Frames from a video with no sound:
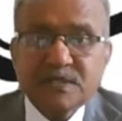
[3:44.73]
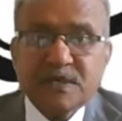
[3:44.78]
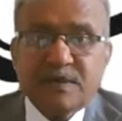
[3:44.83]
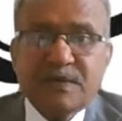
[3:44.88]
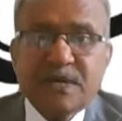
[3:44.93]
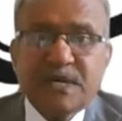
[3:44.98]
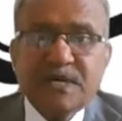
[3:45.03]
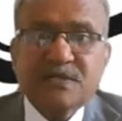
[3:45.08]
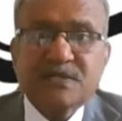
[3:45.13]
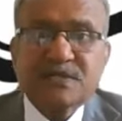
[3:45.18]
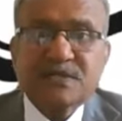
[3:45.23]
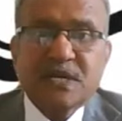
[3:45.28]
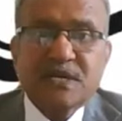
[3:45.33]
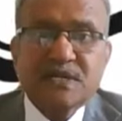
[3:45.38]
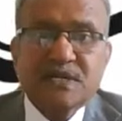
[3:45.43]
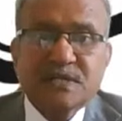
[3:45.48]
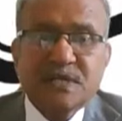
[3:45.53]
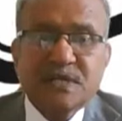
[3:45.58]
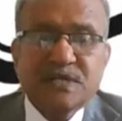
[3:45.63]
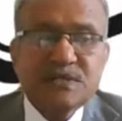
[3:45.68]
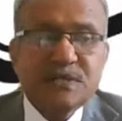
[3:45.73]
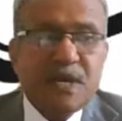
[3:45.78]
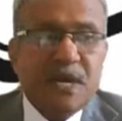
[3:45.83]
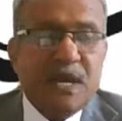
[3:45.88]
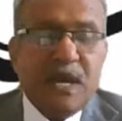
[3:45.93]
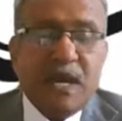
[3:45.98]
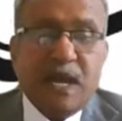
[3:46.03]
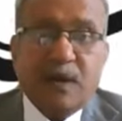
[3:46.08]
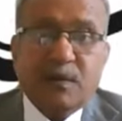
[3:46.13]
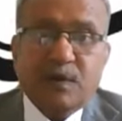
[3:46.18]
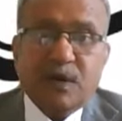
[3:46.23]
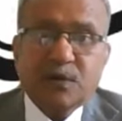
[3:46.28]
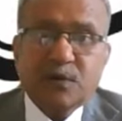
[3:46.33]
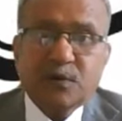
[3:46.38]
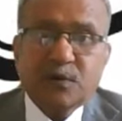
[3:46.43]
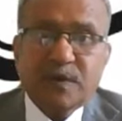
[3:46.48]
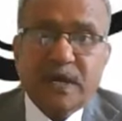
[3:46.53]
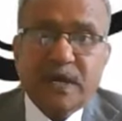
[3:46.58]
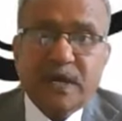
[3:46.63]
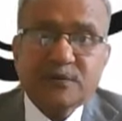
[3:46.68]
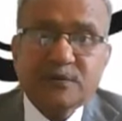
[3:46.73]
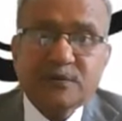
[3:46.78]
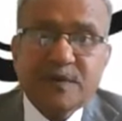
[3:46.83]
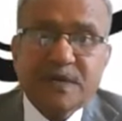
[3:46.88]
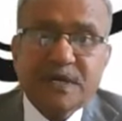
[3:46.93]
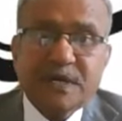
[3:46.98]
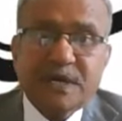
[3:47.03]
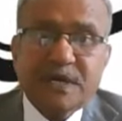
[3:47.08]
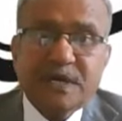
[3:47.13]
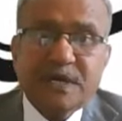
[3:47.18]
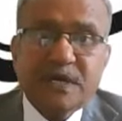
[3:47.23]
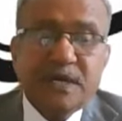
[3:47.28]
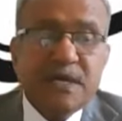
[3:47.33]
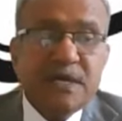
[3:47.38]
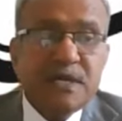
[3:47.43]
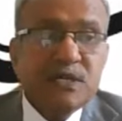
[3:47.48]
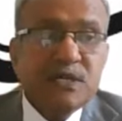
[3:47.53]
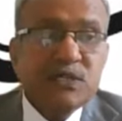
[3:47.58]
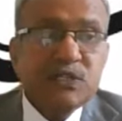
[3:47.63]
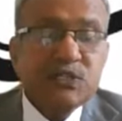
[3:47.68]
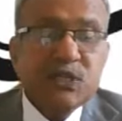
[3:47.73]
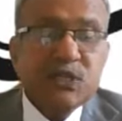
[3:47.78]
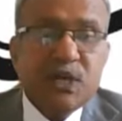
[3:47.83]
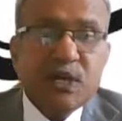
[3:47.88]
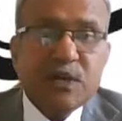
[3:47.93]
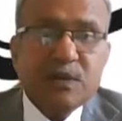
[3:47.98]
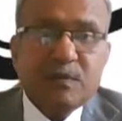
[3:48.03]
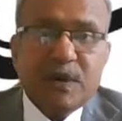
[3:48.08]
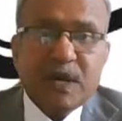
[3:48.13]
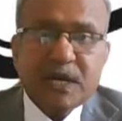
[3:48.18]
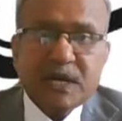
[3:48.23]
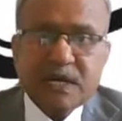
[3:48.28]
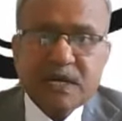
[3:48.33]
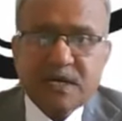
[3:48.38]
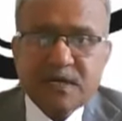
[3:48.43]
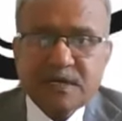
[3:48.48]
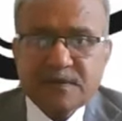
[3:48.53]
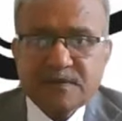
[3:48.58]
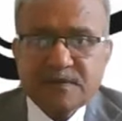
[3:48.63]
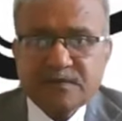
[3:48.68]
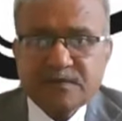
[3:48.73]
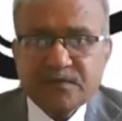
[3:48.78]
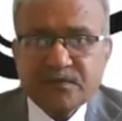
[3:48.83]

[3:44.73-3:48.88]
Somebody says, I want to be expert on a share market.